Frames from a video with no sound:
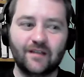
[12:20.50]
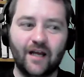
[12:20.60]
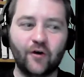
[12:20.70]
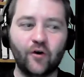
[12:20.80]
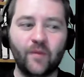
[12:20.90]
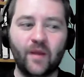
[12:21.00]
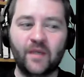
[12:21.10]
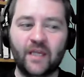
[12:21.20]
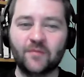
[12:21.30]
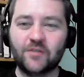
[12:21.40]
I don't know.
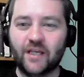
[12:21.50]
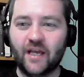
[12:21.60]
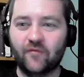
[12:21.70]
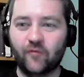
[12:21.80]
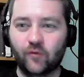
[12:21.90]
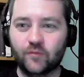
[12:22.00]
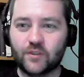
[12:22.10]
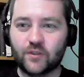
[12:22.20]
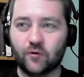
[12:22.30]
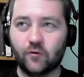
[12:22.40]
Maybe MJF will
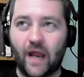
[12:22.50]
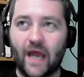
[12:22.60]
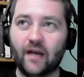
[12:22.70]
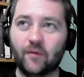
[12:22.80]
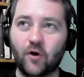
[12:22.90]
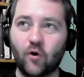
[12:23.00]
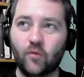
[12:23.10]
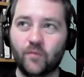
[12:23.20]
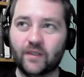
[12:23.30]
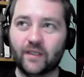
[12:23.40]
screw Adam Cole
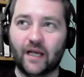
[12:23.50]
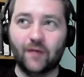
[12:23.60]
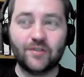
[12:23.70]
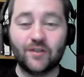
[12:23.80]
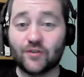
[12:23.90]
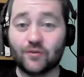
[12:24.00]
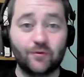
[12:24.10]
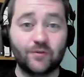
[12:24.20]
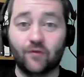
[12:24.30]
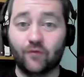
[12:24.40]
and be like, "I was going to screw
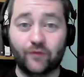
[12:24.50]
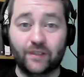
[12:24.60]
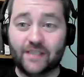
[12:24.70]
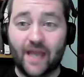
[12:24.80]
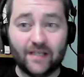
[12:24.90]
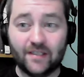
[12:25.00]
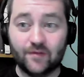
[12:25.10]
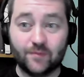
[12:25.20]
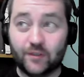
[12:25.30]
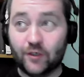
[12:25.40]
us over for the tag
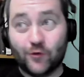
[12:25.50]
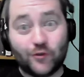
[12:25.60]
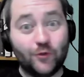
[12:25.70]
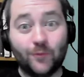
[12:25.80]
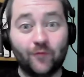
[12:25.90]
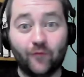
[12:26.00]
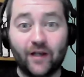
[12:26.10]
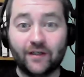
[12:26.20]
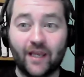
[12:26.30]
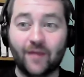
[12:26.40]
teams, but then your stupid
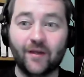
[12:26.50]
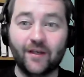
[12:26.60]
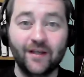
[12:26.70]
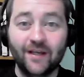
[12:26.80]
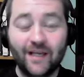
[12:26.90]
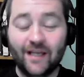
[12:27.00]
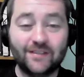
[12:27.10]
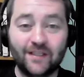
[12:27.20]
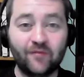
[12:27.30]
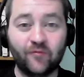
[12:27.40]
friend came in and
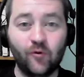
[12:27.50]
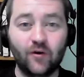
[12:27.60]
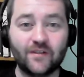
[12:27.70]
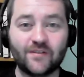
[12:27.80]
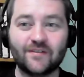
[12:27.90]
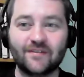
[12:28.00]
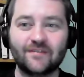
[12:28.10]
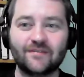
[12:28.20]
did it for us."